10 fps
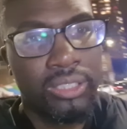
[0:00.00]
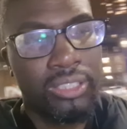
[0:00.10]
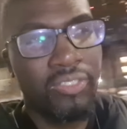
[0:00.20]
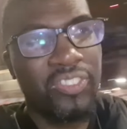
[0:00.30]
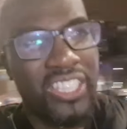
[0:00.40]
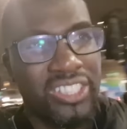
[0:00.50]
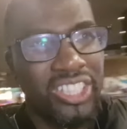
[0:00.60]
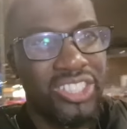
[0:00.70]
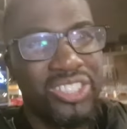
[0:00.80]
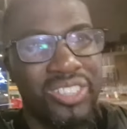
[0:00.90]

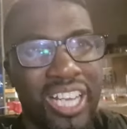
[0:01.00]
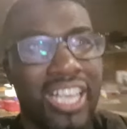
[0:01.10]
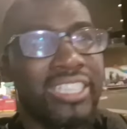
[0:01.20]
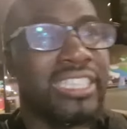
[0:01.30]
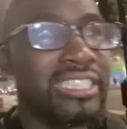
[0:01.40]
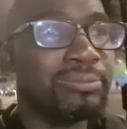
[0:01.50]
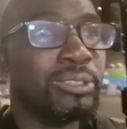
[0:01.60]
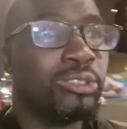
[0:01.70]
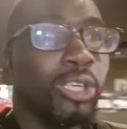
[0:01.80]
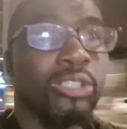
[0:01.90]
defenders, I think
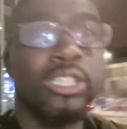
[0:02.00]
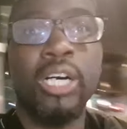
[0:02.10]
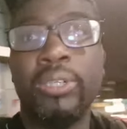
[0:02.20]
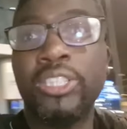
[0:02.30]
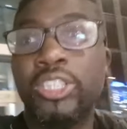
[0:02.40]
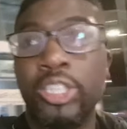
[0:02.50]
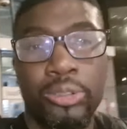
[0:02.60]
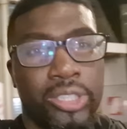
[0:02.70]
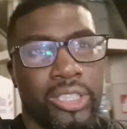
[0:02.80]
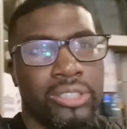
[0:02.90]
we've got no
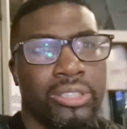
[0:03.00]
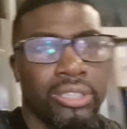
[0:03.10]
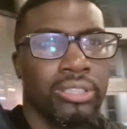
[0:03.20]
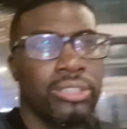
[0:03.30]
excuses.